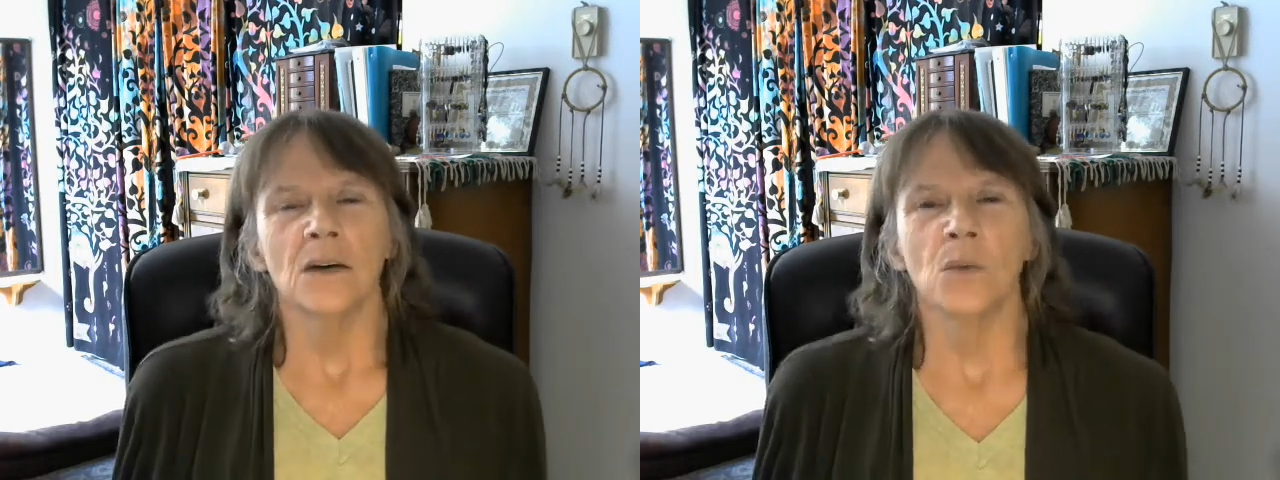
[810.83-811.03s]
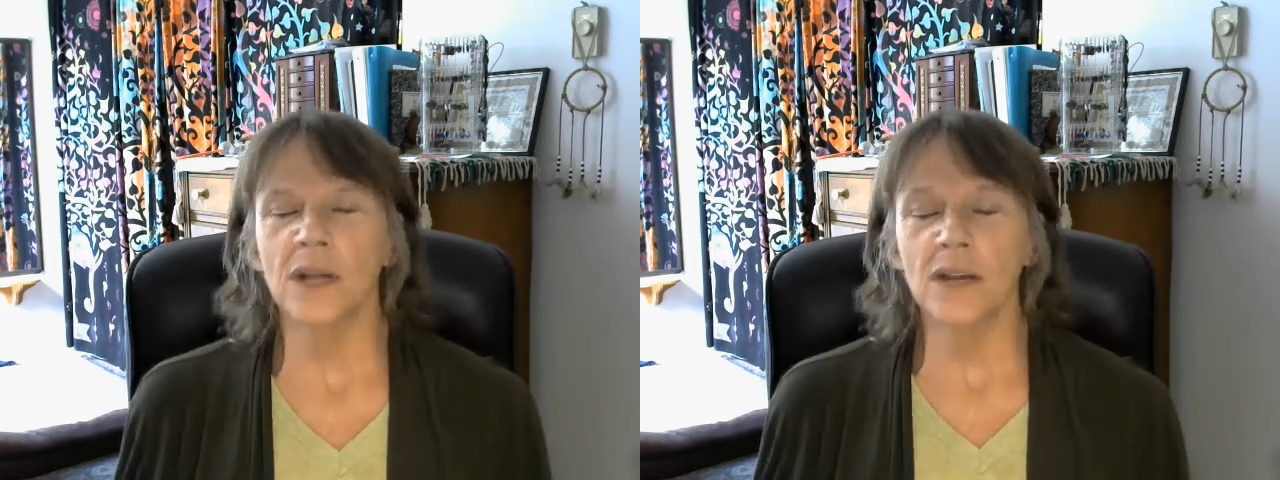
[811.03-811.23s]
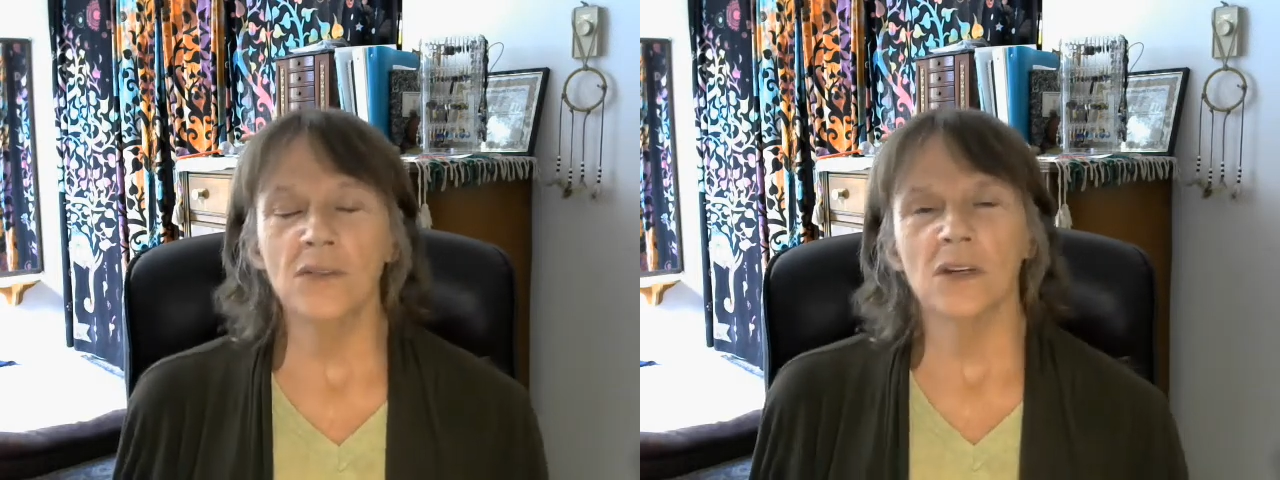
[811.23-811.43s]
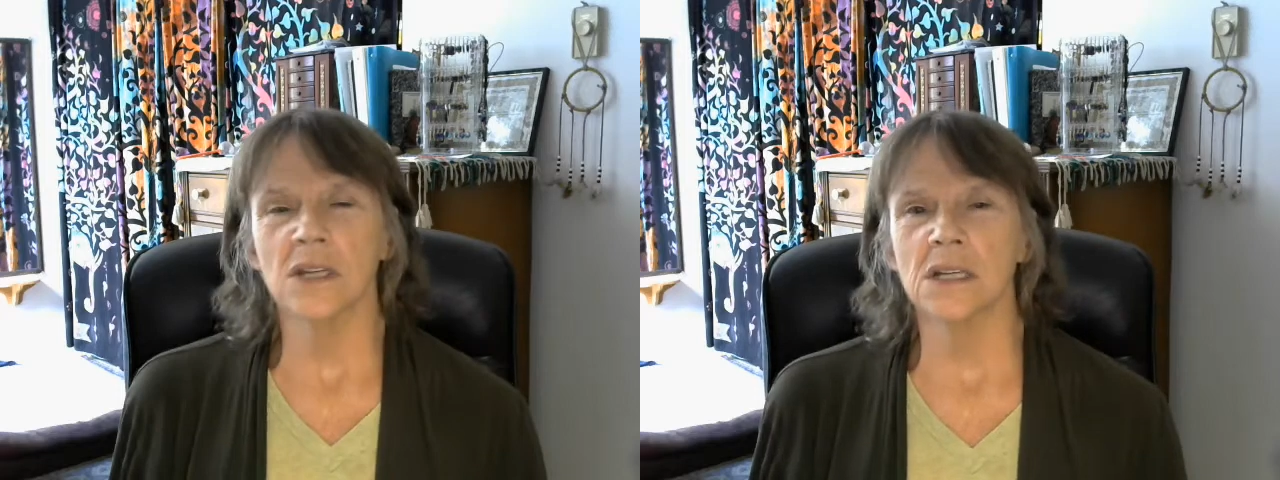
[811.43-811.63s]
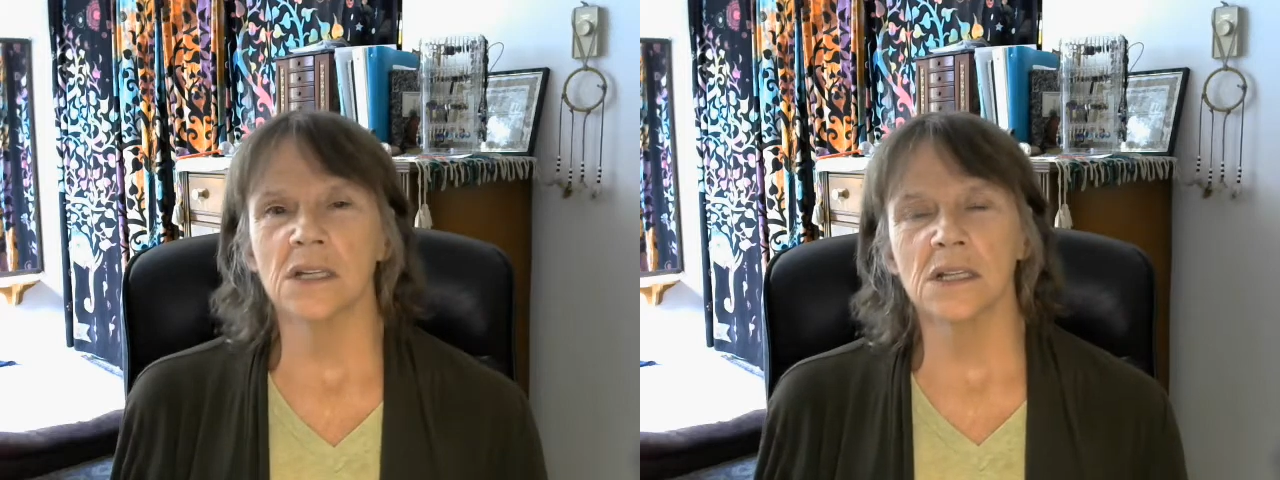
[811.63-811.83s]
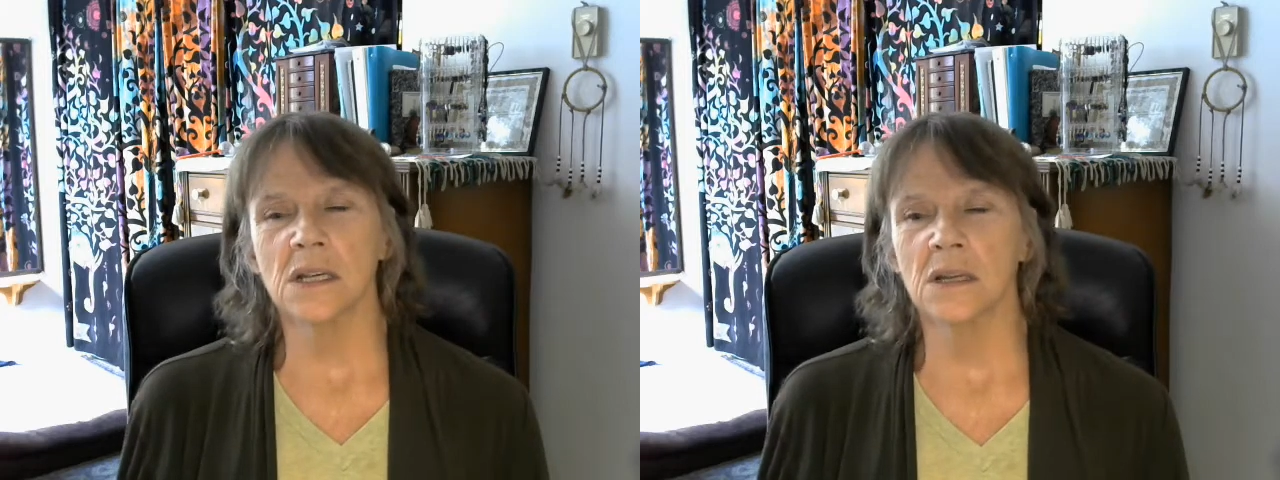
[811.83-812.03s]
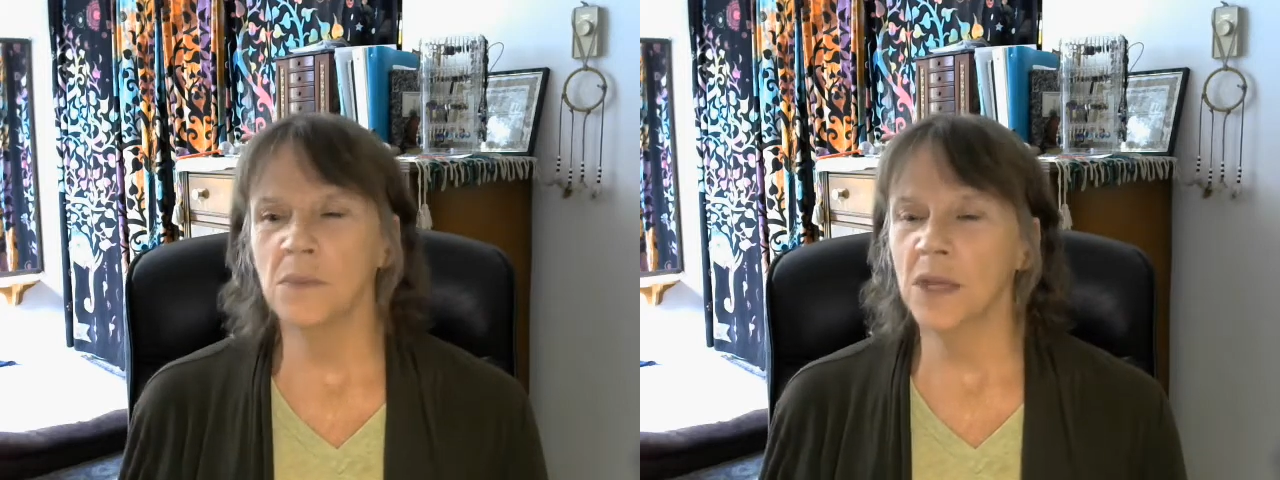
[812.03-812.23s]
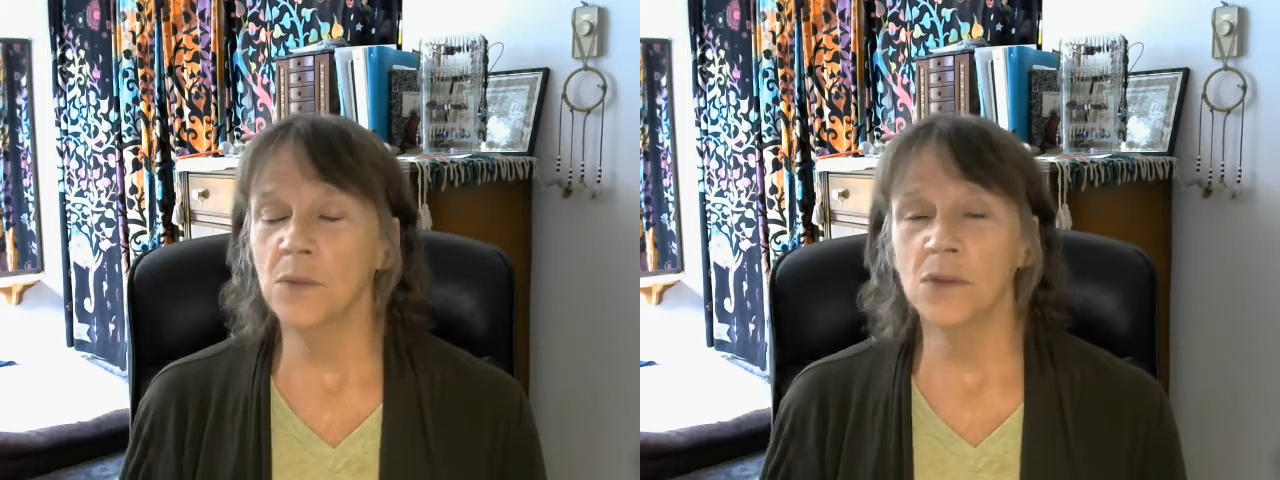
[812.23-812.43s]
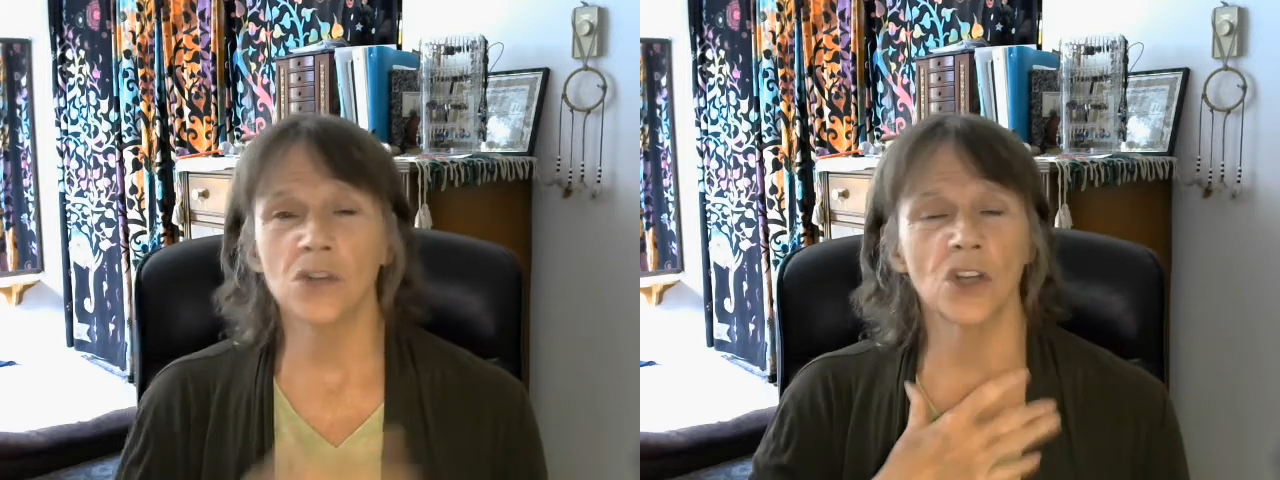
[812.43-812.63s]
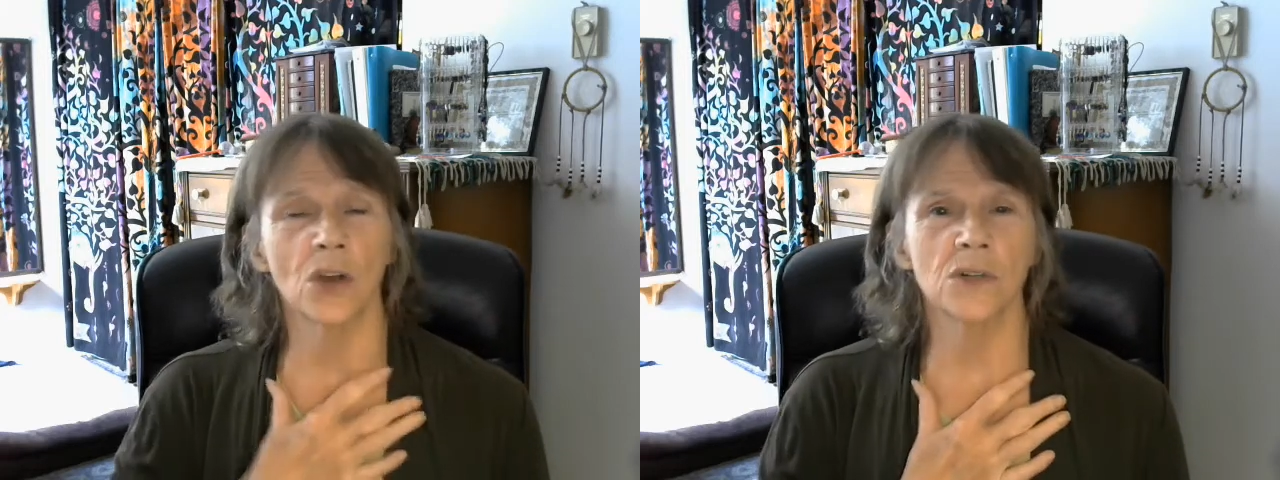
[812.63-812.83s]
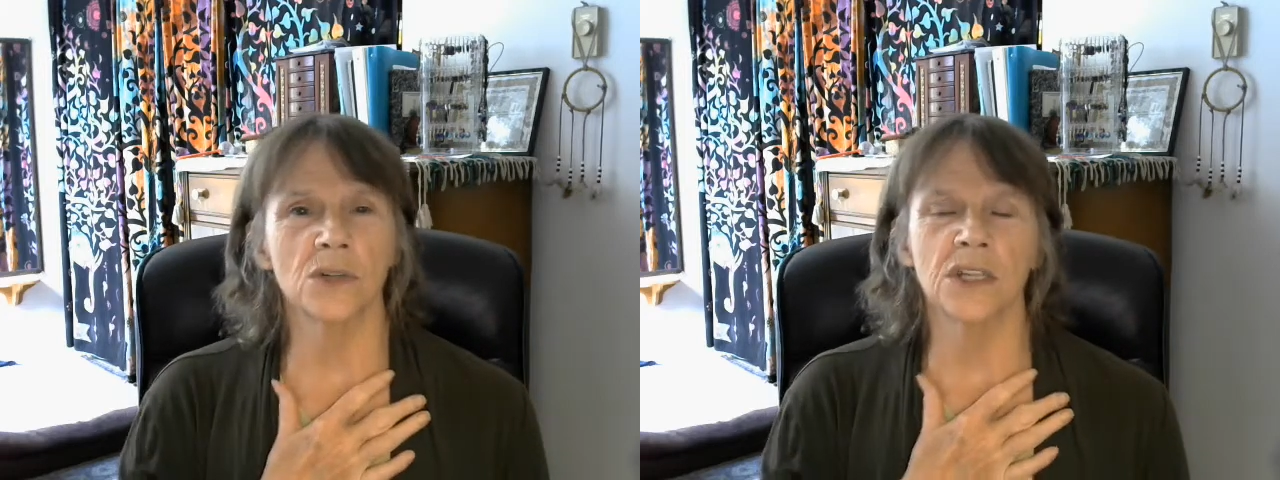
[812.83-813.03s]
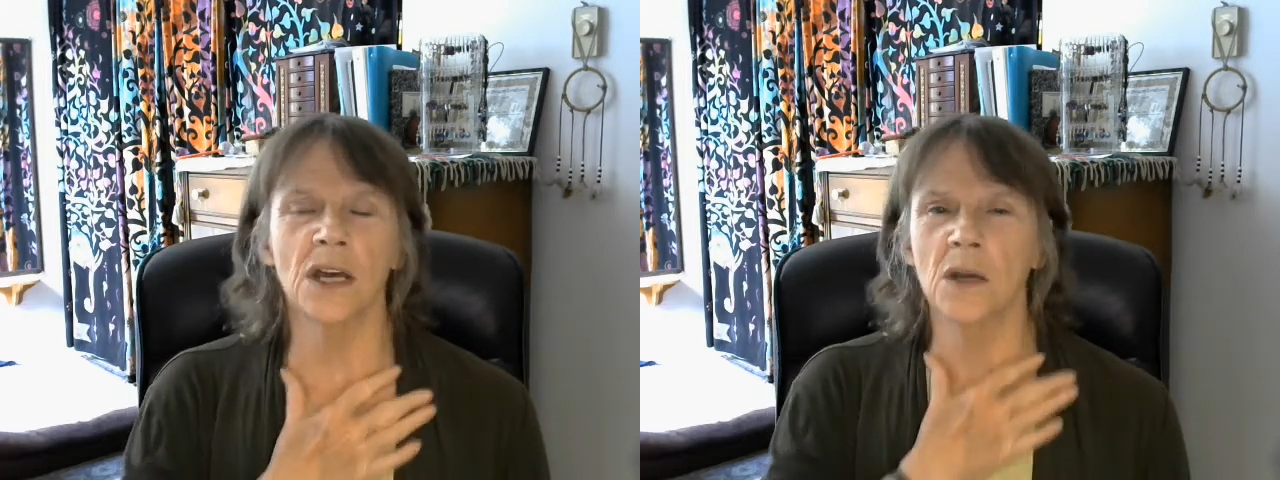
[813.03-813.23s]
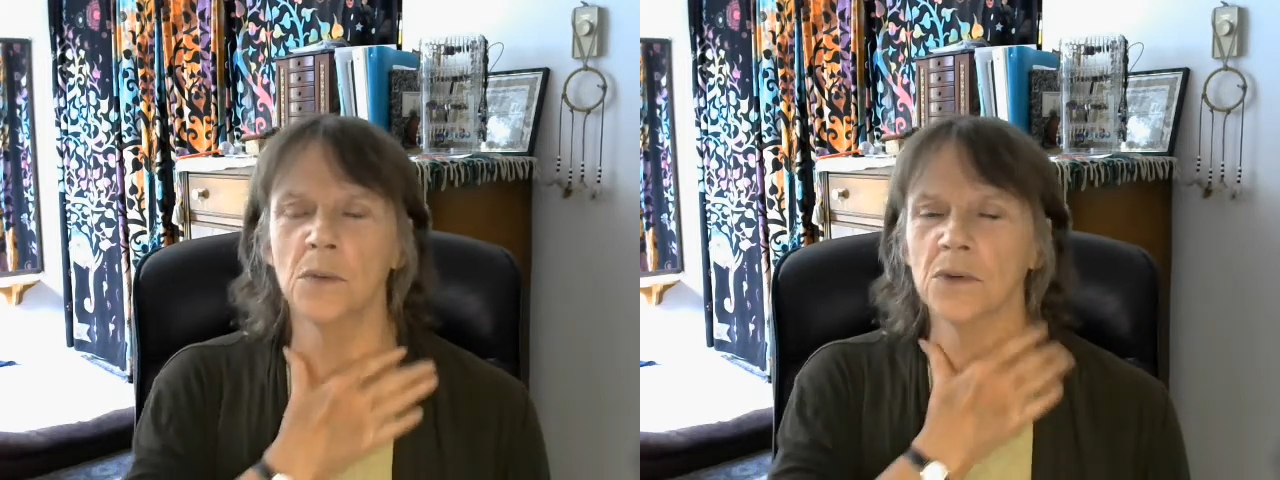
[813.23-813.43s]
whatever it is. Maybe you're choked up,